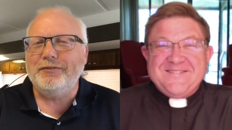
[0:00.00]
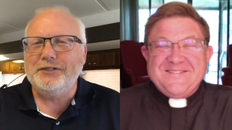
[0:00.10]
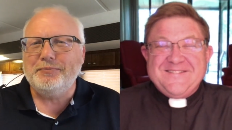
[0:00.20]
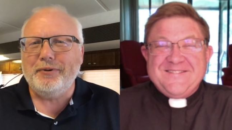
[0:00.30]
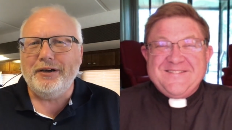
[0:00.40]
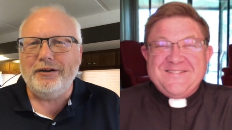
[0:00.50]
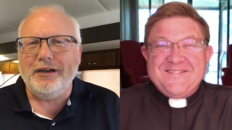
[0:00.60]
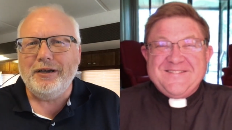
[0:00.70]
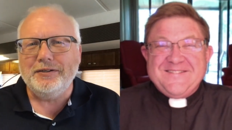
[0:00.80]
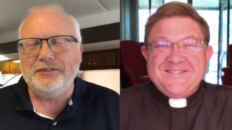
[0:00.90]
Speaker 1: first bought our
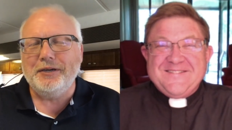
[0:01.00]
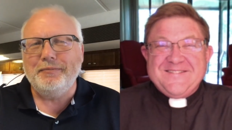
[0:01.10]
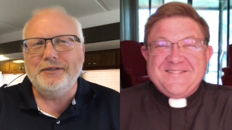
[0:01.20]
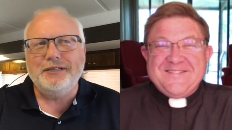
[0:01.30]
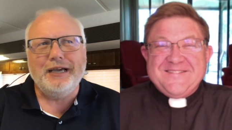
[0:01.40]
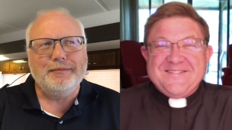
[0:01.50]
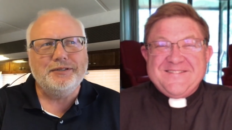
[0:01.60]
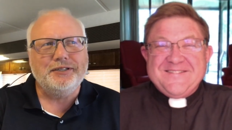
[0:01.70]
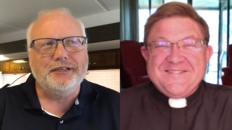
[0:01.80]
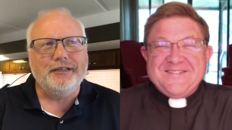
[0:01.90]
house up in
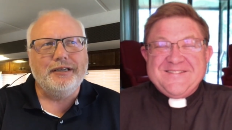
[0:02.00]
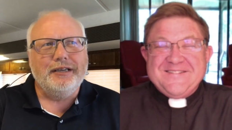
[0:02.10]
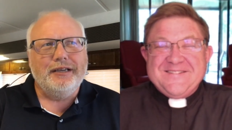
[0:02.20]
Thomaston,